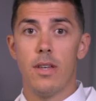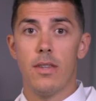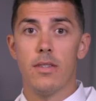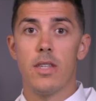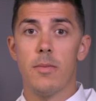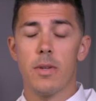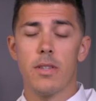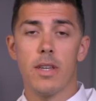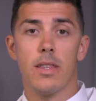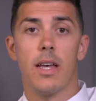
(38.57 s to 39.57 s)
This
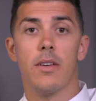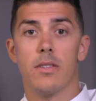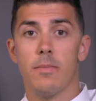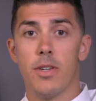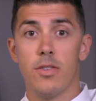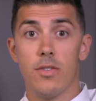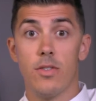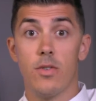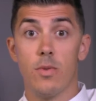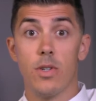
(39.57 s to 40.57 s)
typically allows the patients
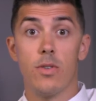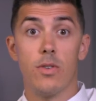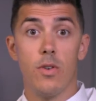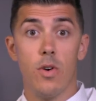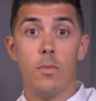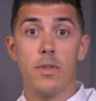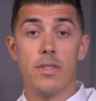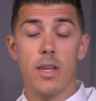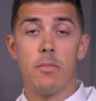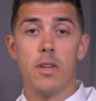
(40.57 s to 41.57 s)
to return home the
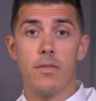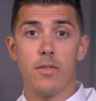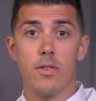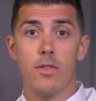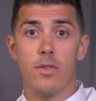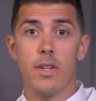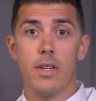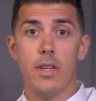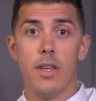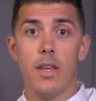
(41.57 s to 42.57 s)
same day of surgery,